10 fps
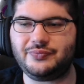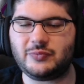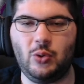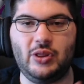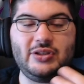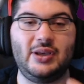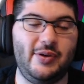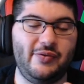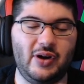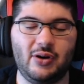or the
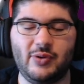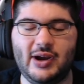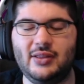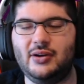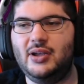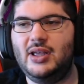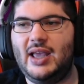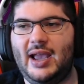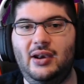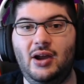semi-final rather,
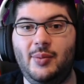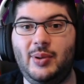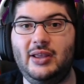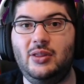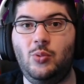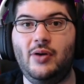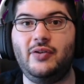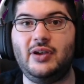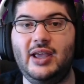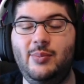and not play in the
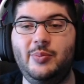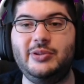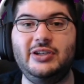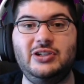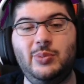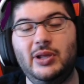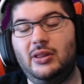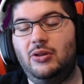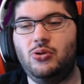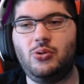Watford game, but potentially play in
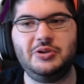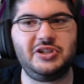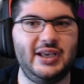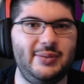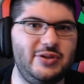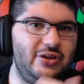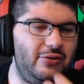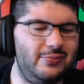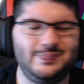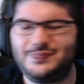the Norwich game.
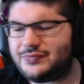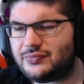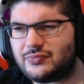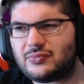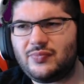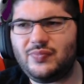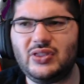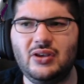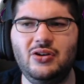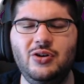So
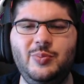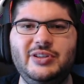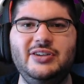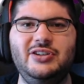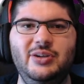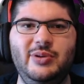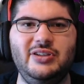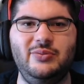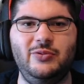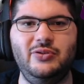could potentially be
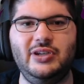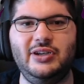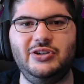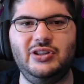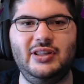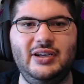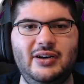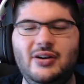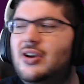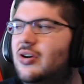some rotation
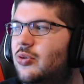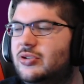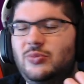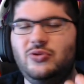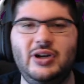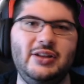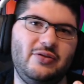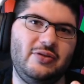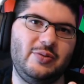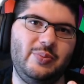there or some
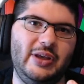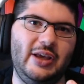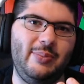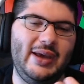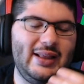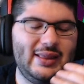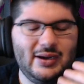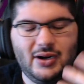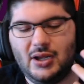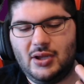transfers being made
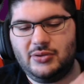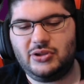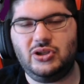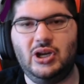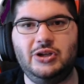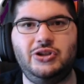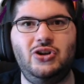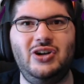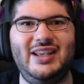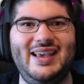there. Just not
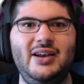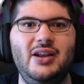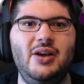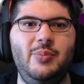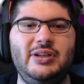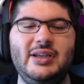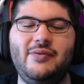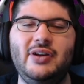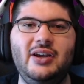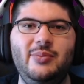sure yet, but
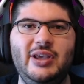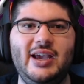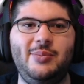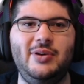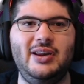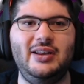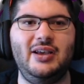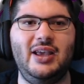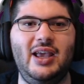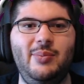definitely going to be captaining
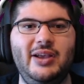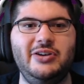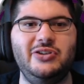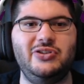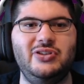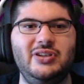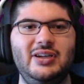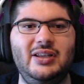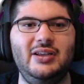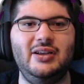a Manchester
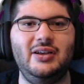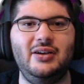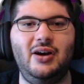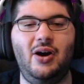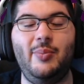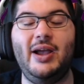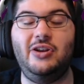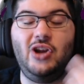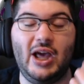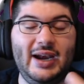City, Man
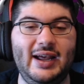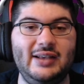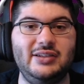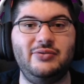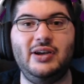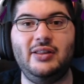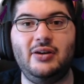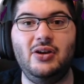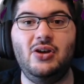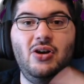United asset
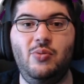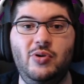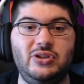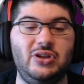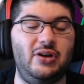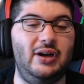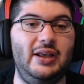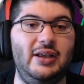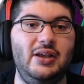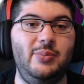rather, almost
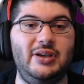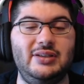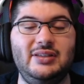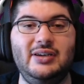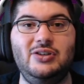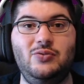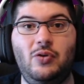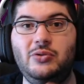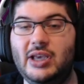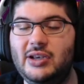certainly, because City's
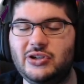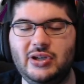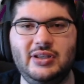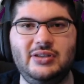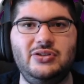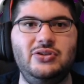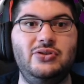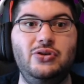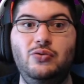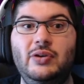rotation is just
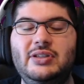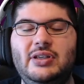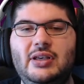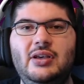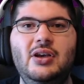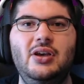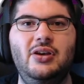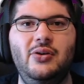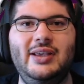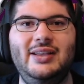too risky going